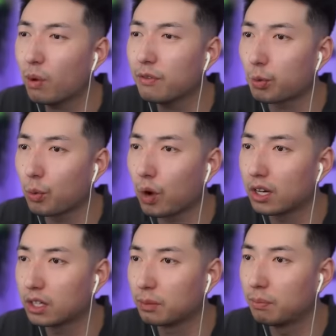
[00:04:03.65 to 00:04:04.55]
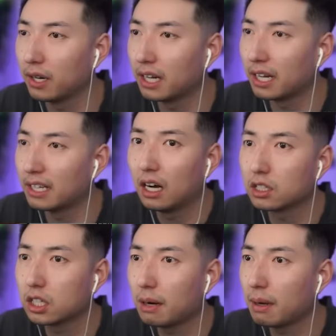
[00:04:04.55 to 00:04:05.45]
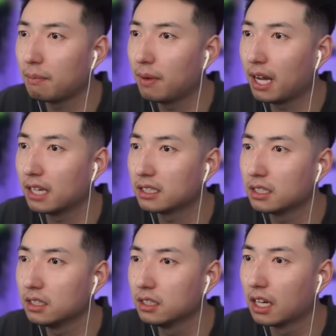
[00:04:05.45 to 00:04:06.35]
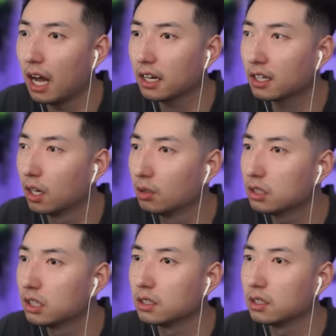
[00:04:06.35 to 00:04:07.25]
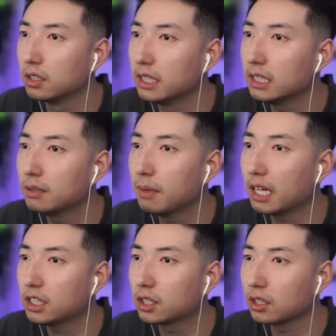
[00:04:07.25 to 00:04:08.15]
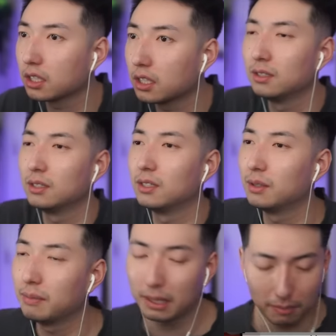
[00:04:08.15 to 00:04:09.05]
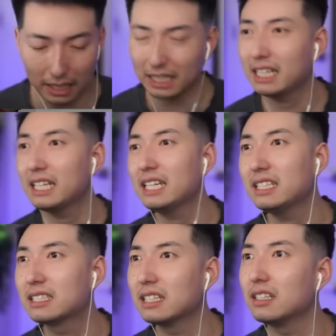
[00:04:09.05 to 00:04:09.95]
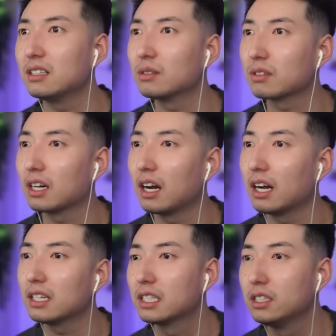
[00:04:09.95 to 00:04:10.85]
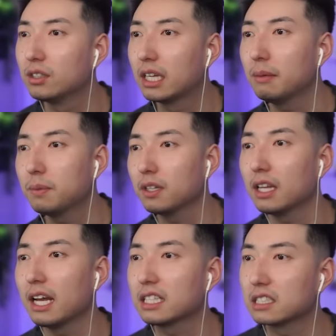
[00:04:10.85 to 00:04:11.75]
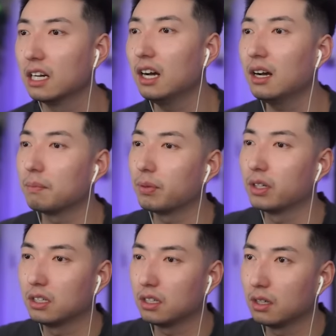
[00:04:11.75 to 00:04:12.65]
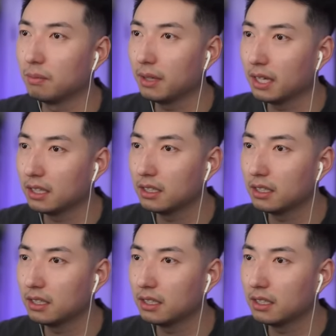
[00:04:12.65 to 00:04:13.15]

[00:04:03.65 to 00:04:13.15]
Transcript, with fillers: of a runner, but I'll try my best. You got it, Cody. So you need to make sure. Oh man, my knees. Oh gosh. You keep your legs up. Oh man,